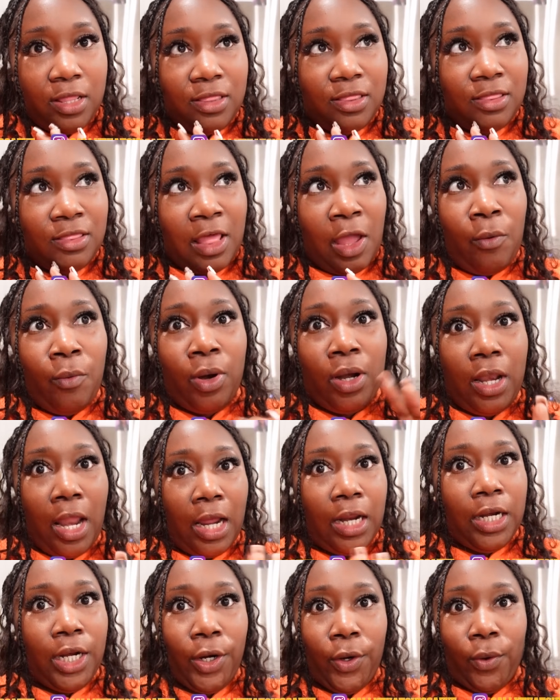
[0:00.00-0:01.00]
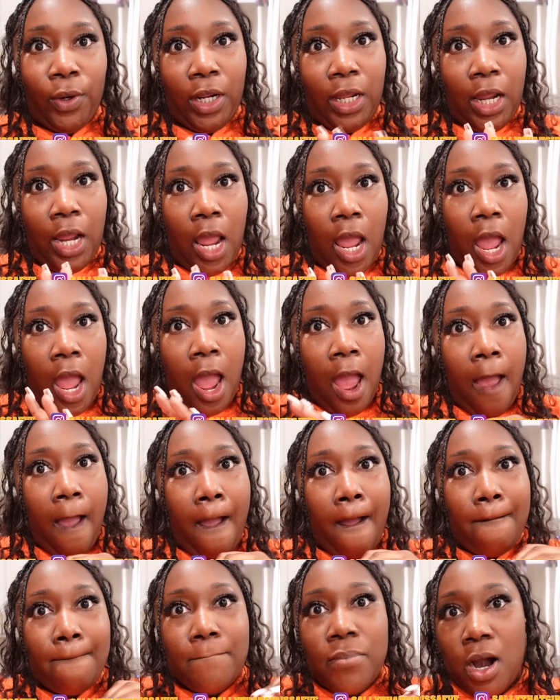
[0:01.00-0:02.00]
They were like literally
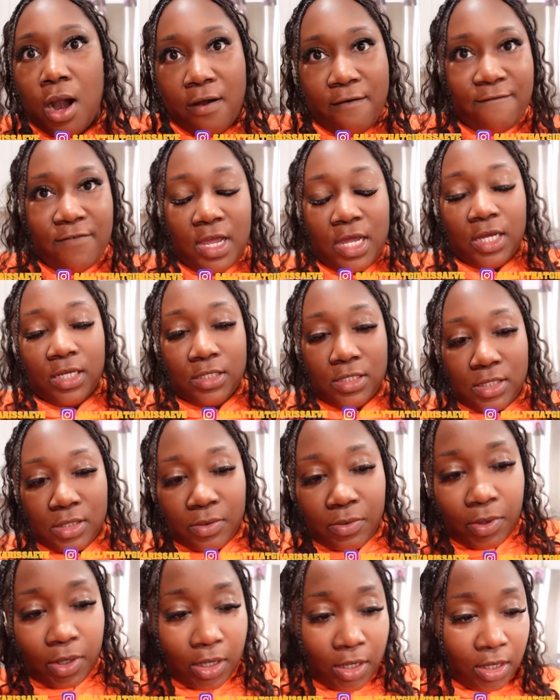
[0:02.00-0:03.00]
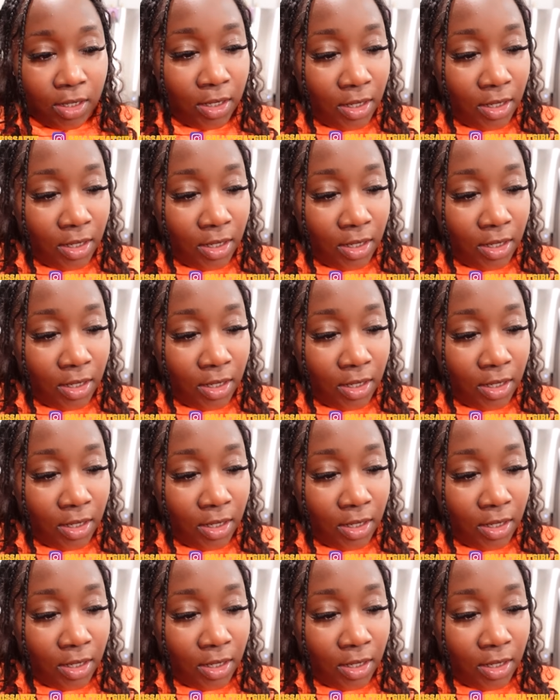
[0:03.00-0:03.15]
perfect. What?